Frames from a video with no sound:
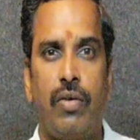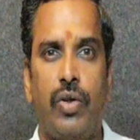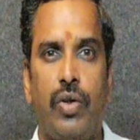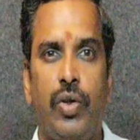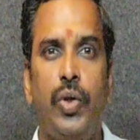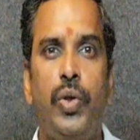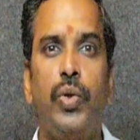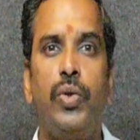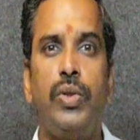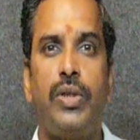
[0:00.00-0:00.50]

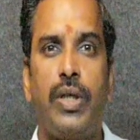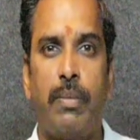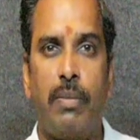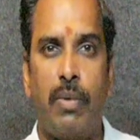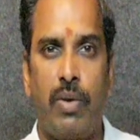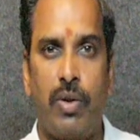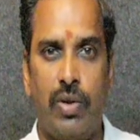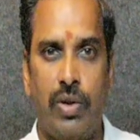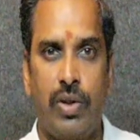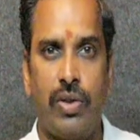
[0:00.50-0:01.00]
huge
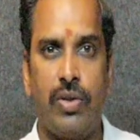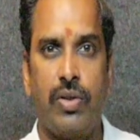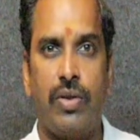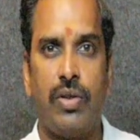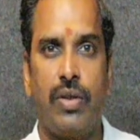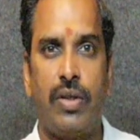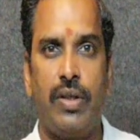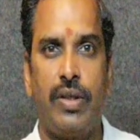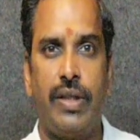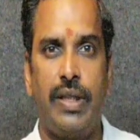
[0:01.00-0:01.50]
amount.
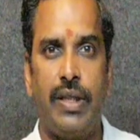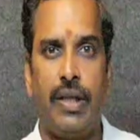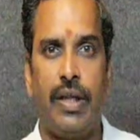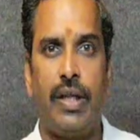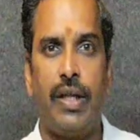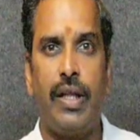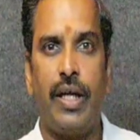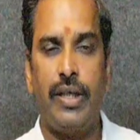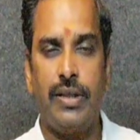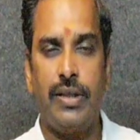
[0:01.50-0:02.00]

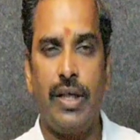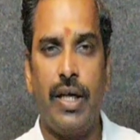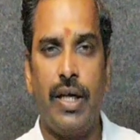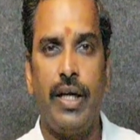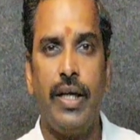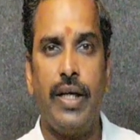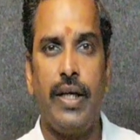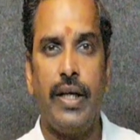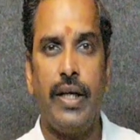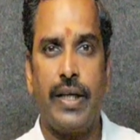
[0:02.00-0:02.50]
That is
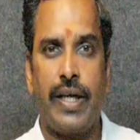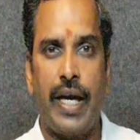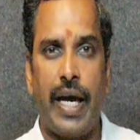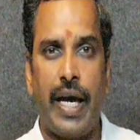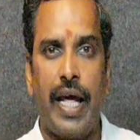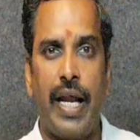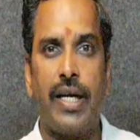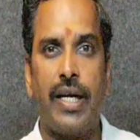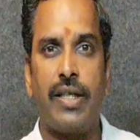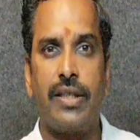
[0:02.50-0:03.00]
a
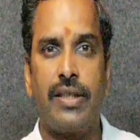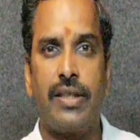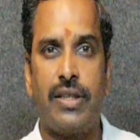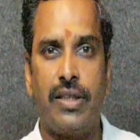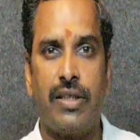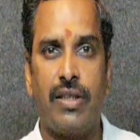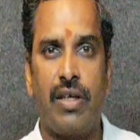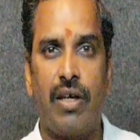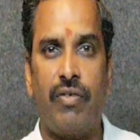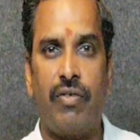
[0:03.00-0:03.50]

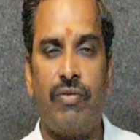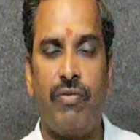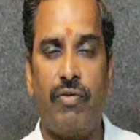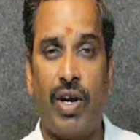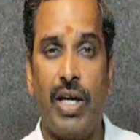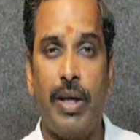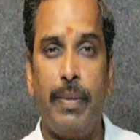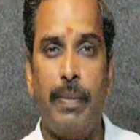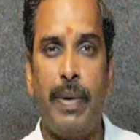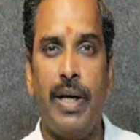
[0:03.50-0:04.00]
characteristic of,
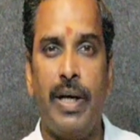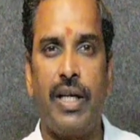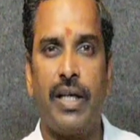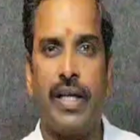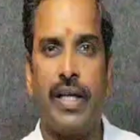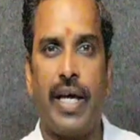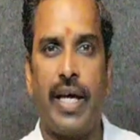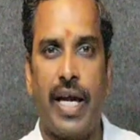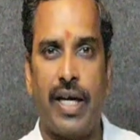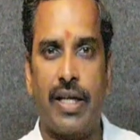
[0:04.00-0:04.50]
fundamental
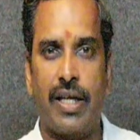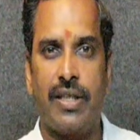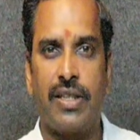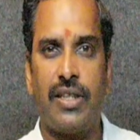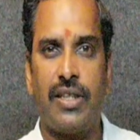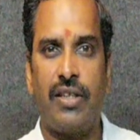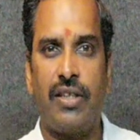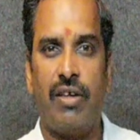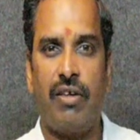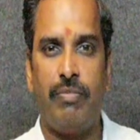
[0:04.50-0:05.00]

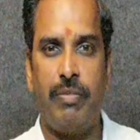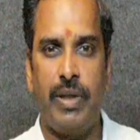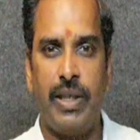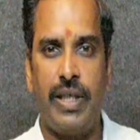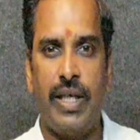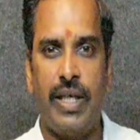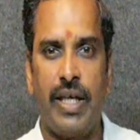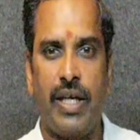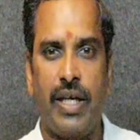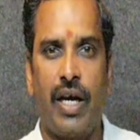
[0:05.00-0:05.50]
characteristic of big
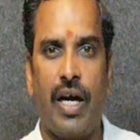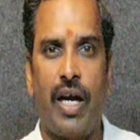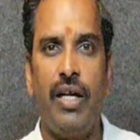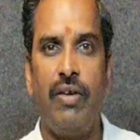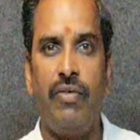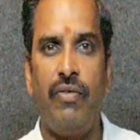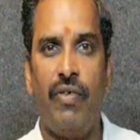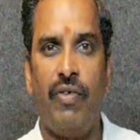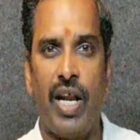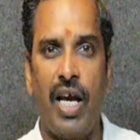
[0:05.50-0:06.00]
data.
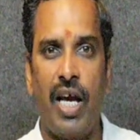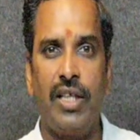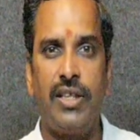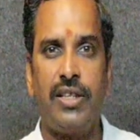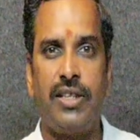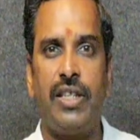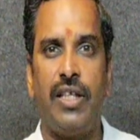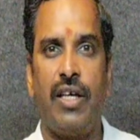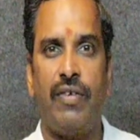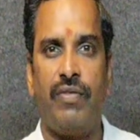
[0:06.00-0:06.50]
And
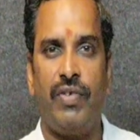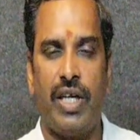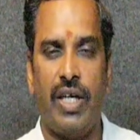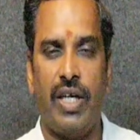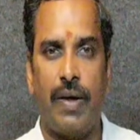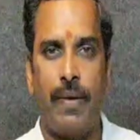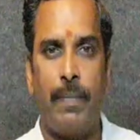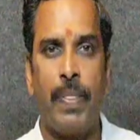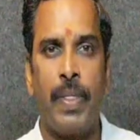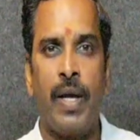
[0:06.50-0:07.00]
velocity of
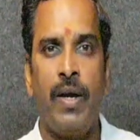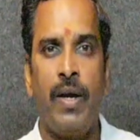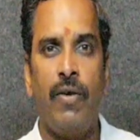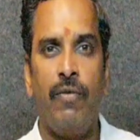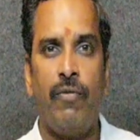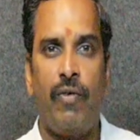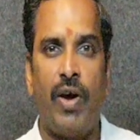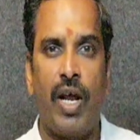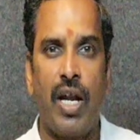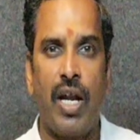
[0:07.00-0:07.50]
data.
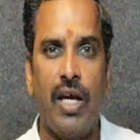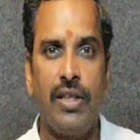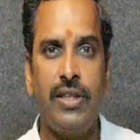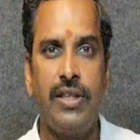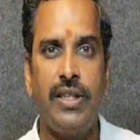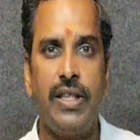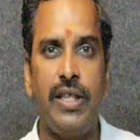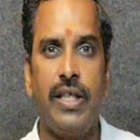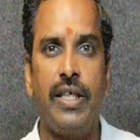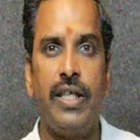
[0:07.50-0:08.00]

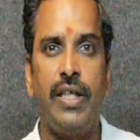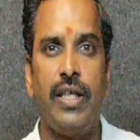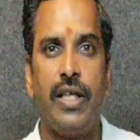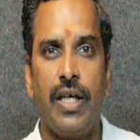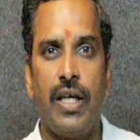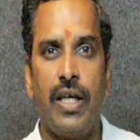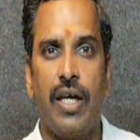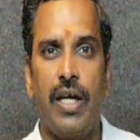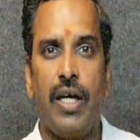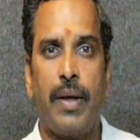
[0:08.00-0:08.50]
Velocity
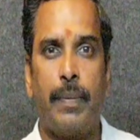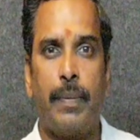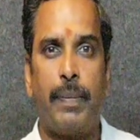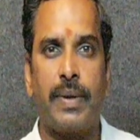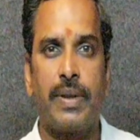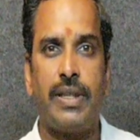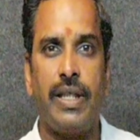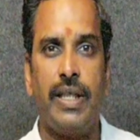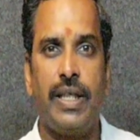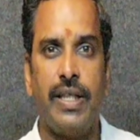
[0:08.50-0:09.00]

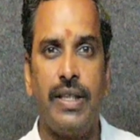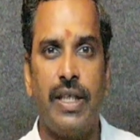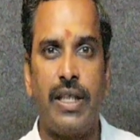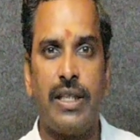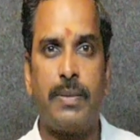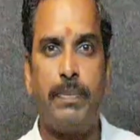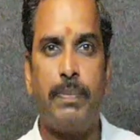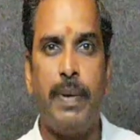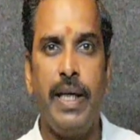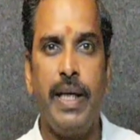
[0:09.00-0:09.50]
representing the
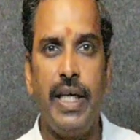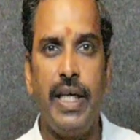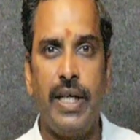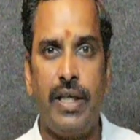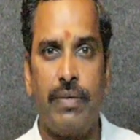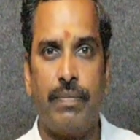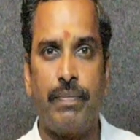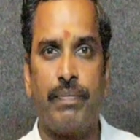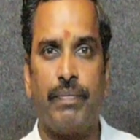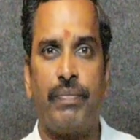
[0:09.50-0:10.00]

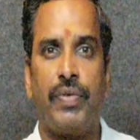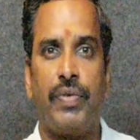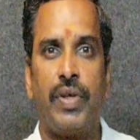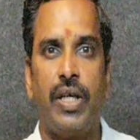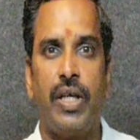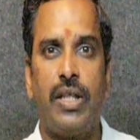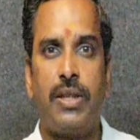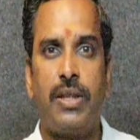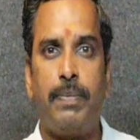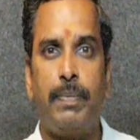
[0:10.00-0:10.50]
speed
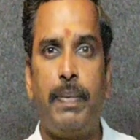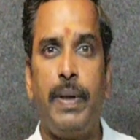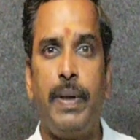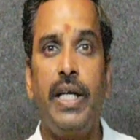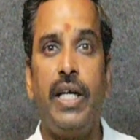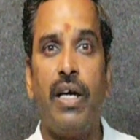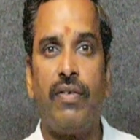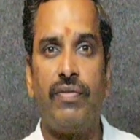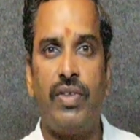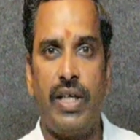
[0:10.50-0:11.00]

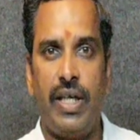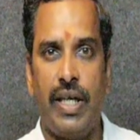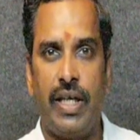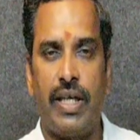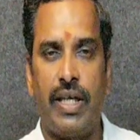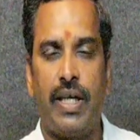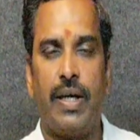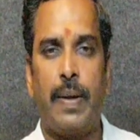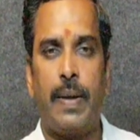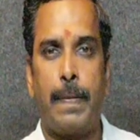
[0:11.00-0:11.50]
of the
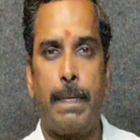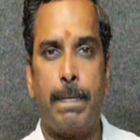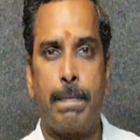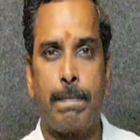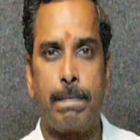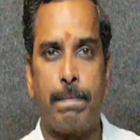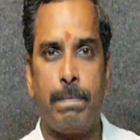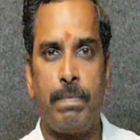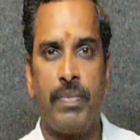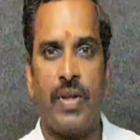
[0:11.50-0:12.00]
data.
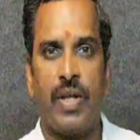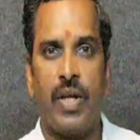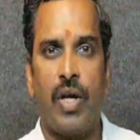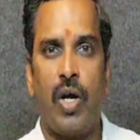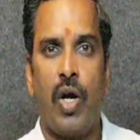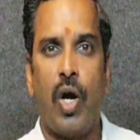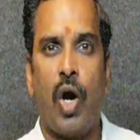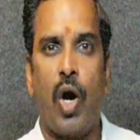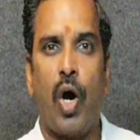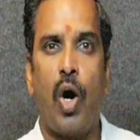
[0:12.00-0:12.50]

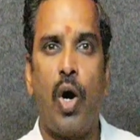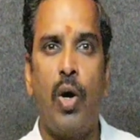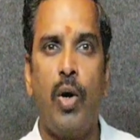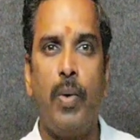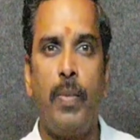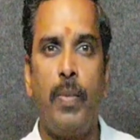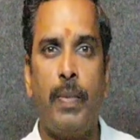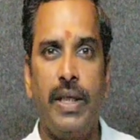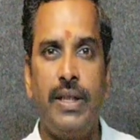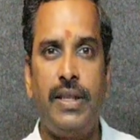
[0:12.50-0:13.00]
How
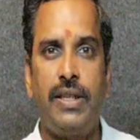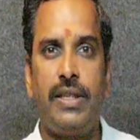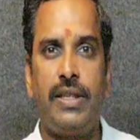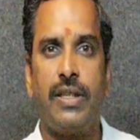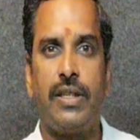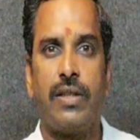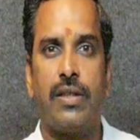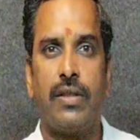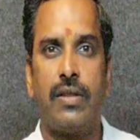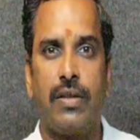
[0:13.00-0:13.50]

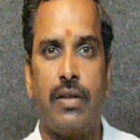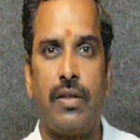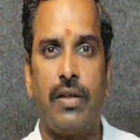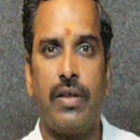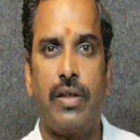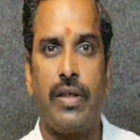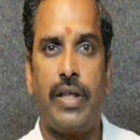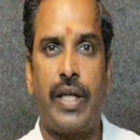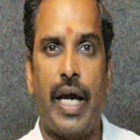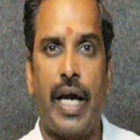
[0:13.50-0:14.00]
much
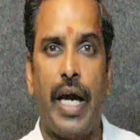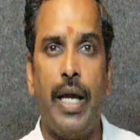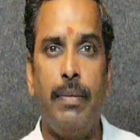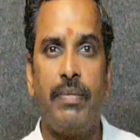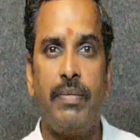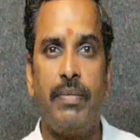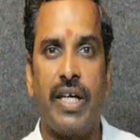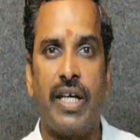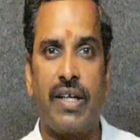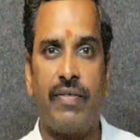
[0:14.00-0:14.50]

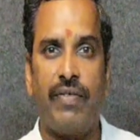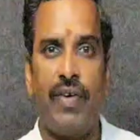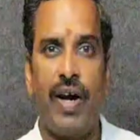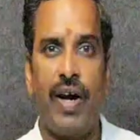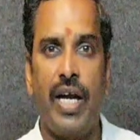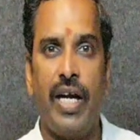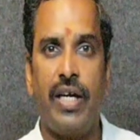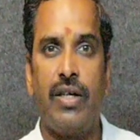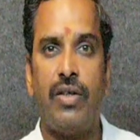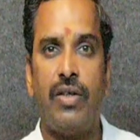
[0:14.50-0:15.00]
time
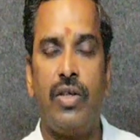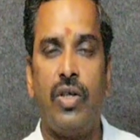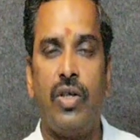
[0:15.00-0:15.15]
required